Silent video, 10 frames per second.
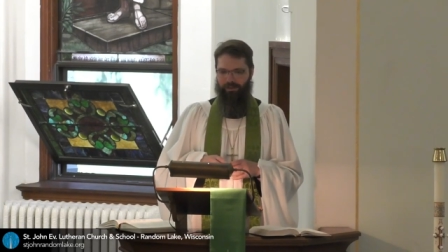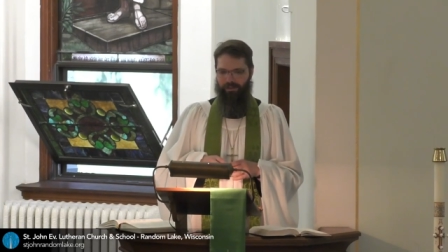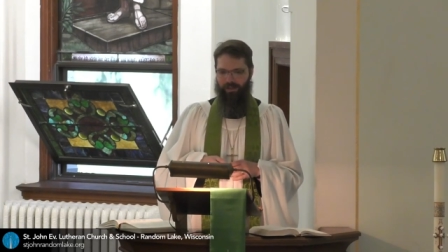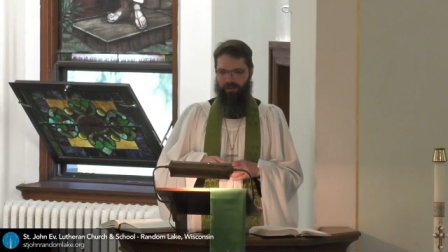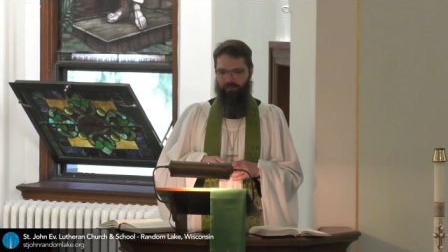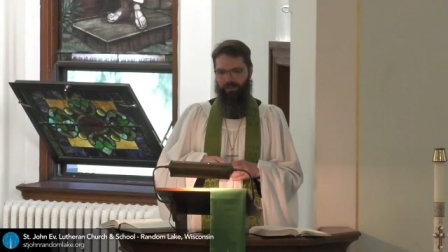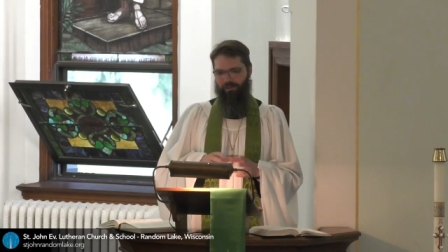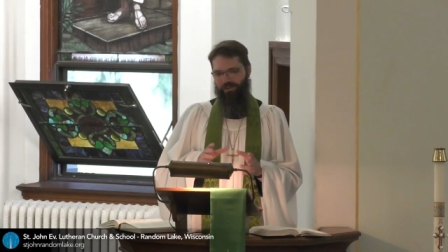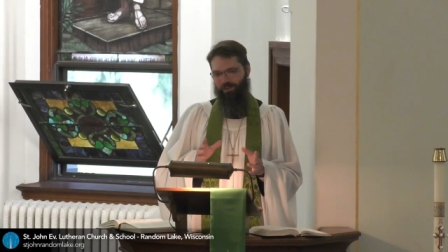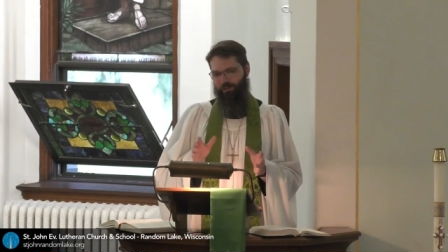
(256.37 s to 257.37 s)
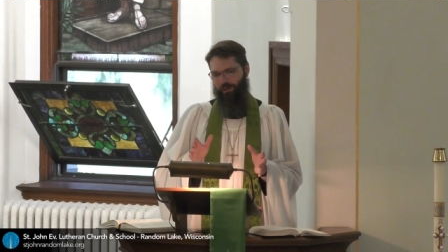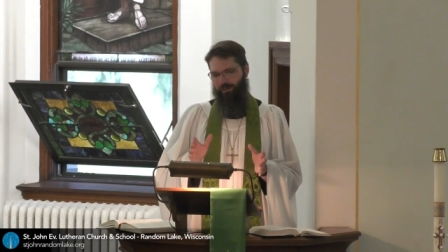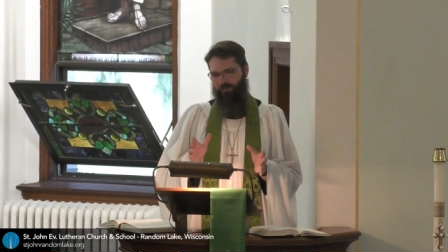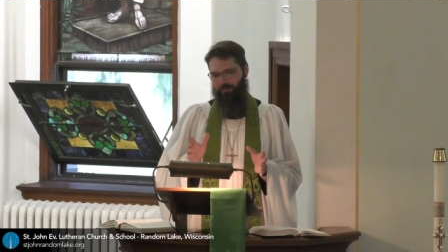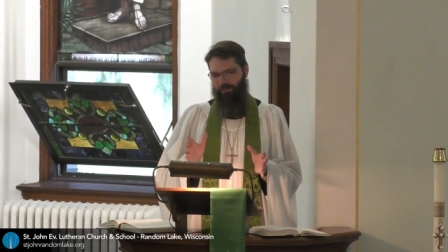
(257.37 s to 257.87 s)
Uh, but there is a
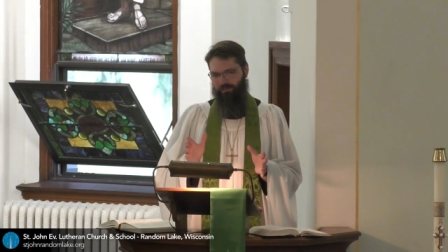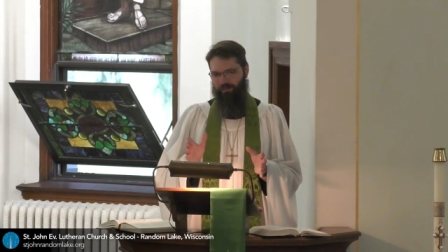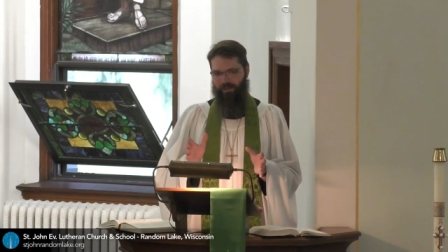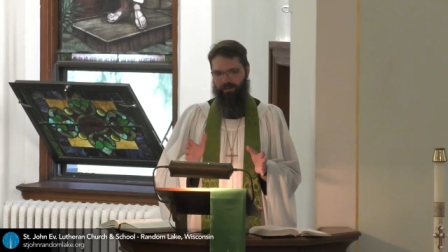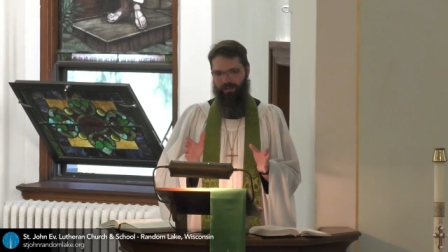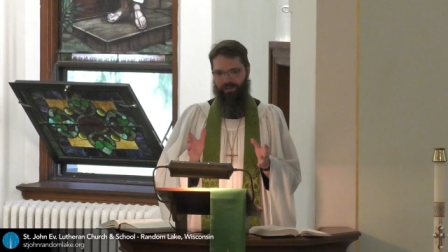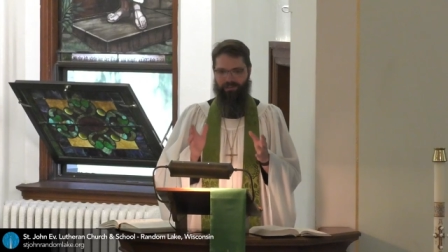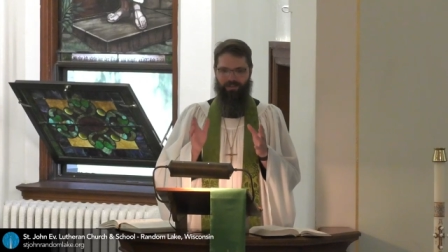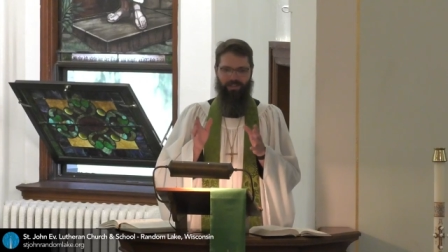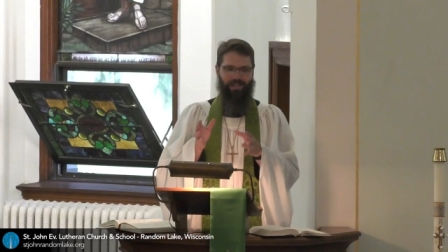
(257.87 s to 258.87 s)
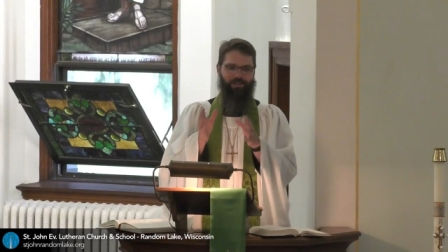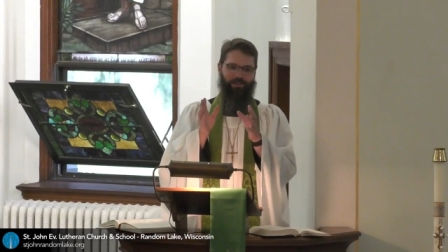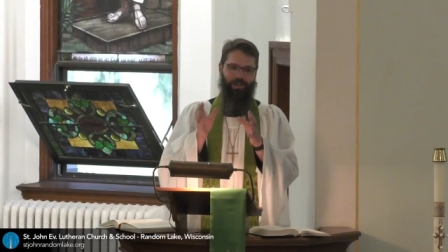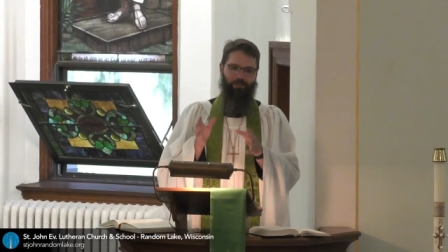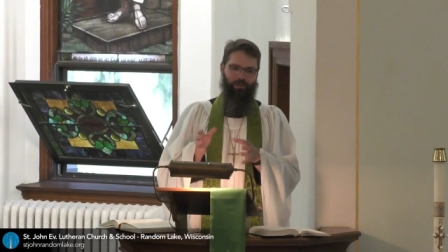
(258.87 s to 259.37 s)
12th there, and at the
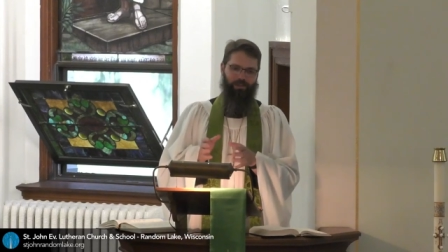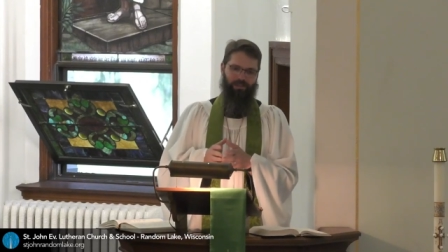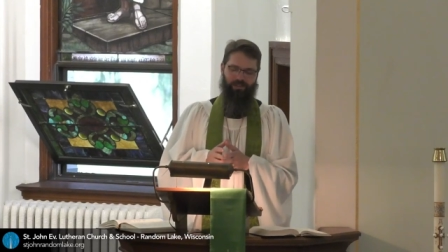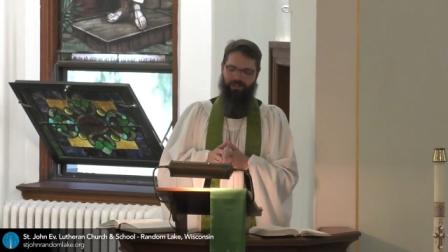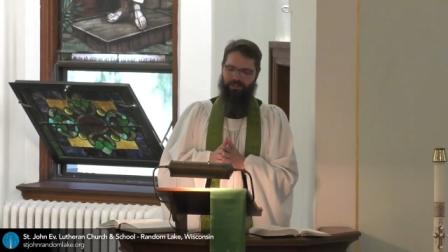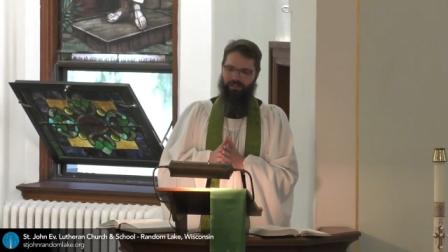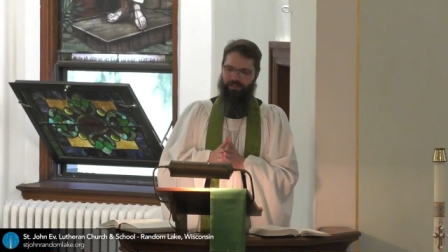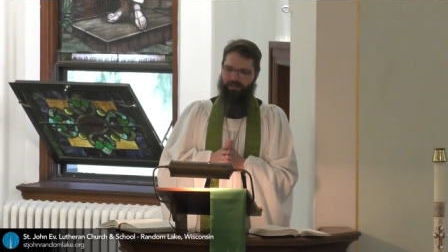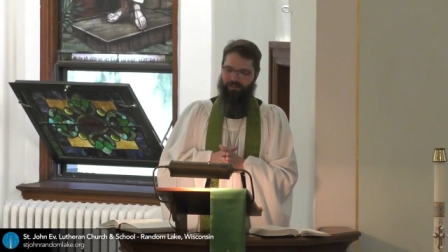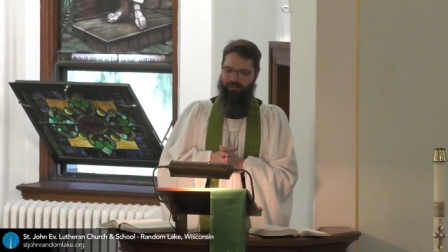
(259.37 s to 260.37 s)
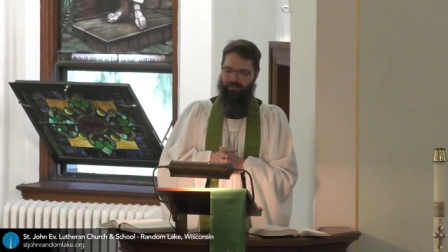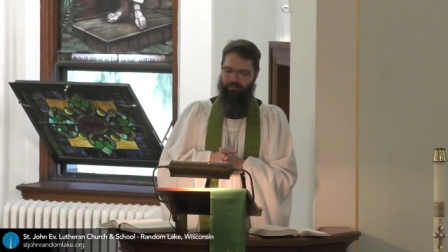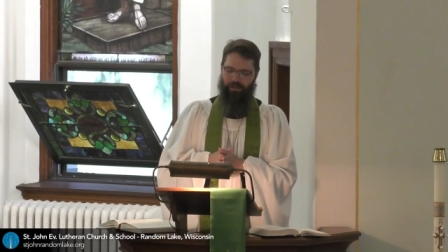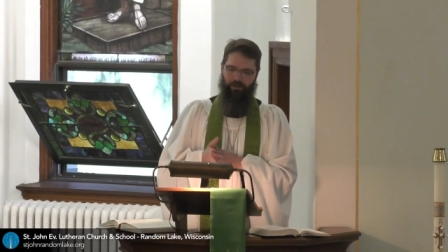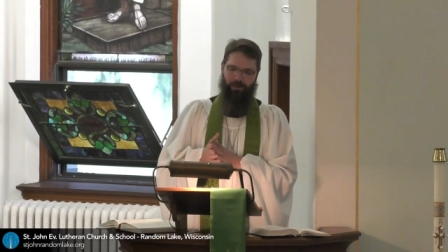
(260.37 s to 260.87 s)
center they put
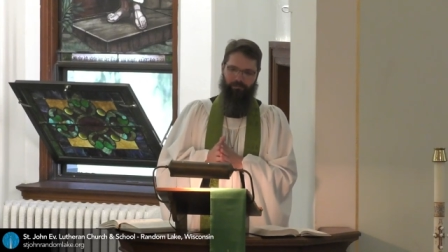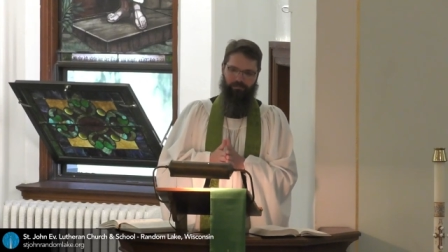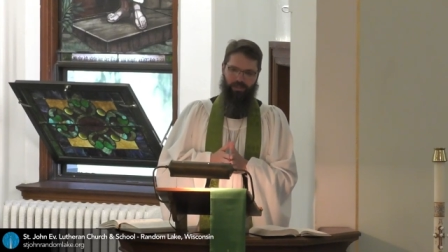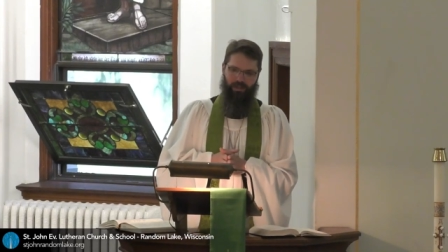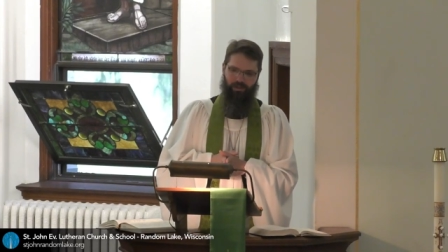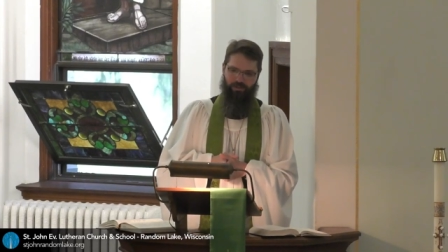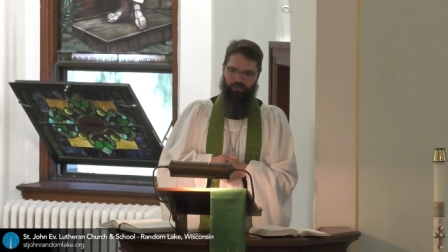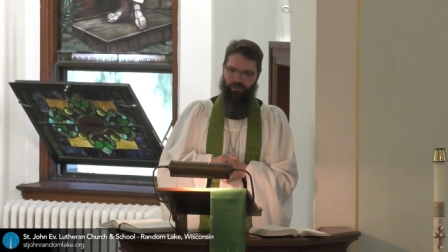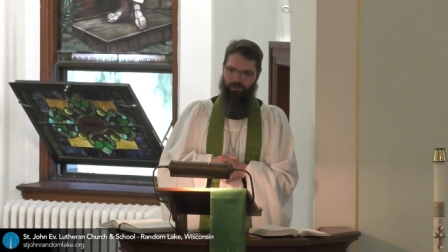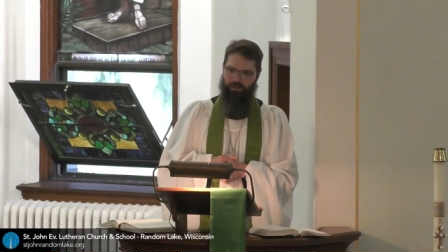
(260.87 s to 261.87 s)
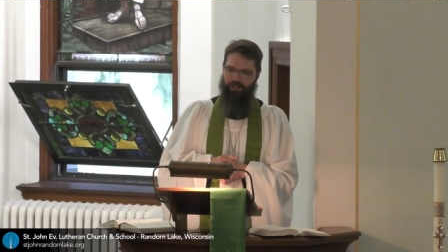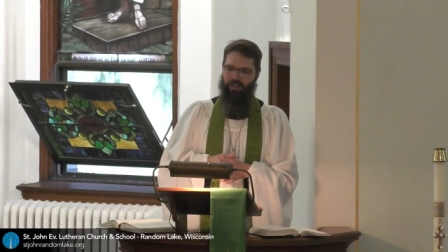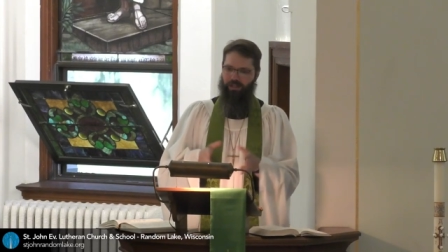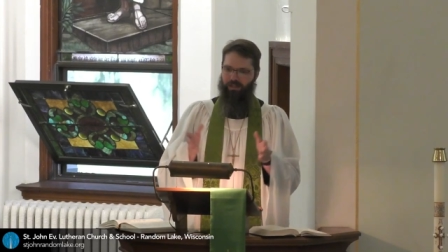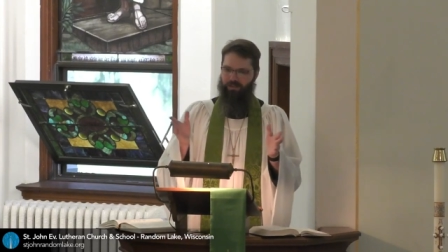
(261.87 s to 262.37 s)
Mary, because of course
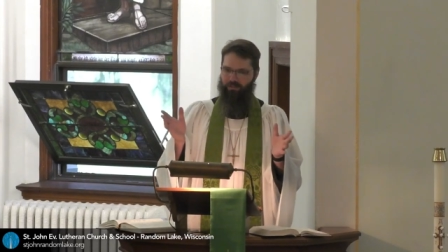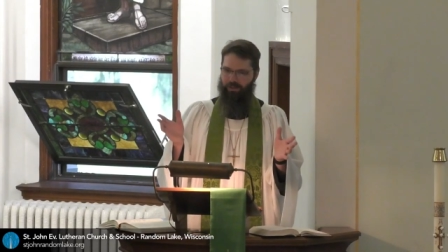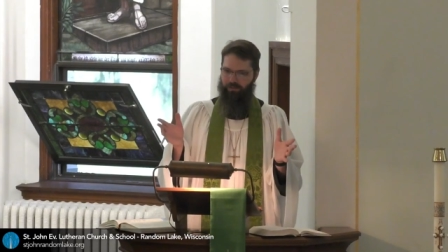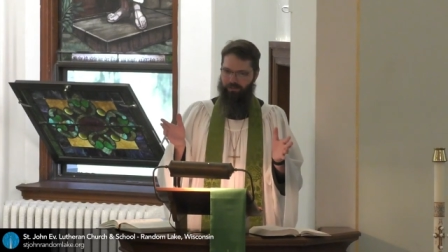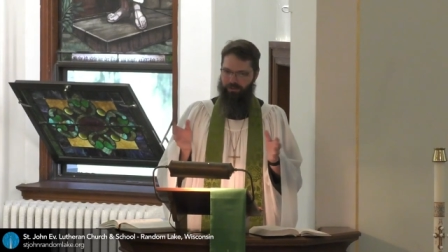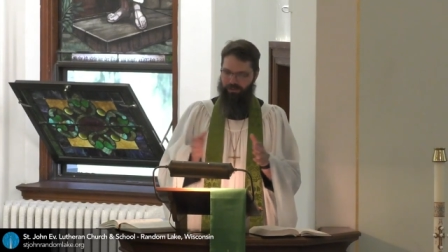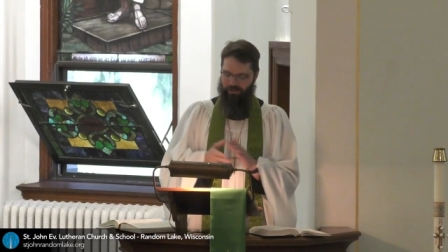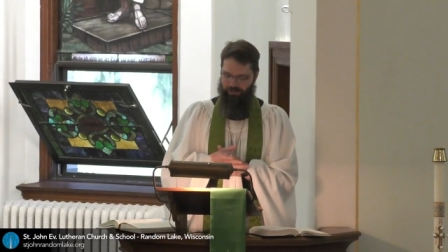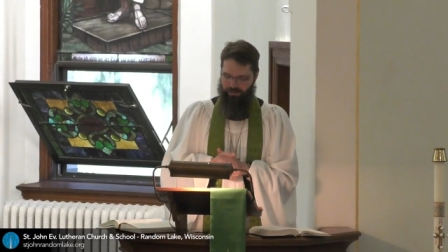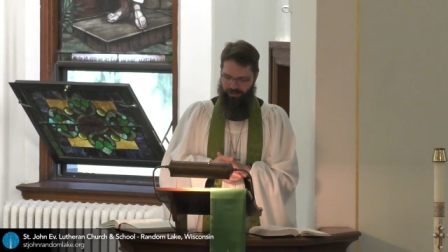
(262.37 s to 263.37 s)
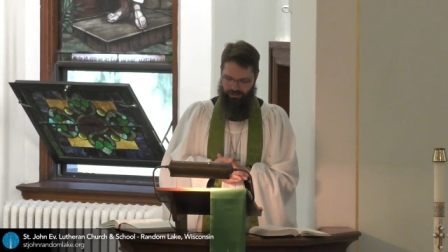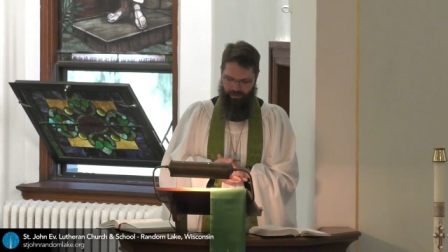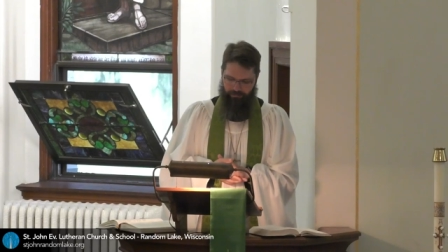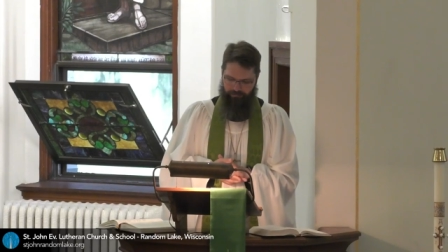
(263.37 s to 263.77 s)
she is the mother of the church, they say,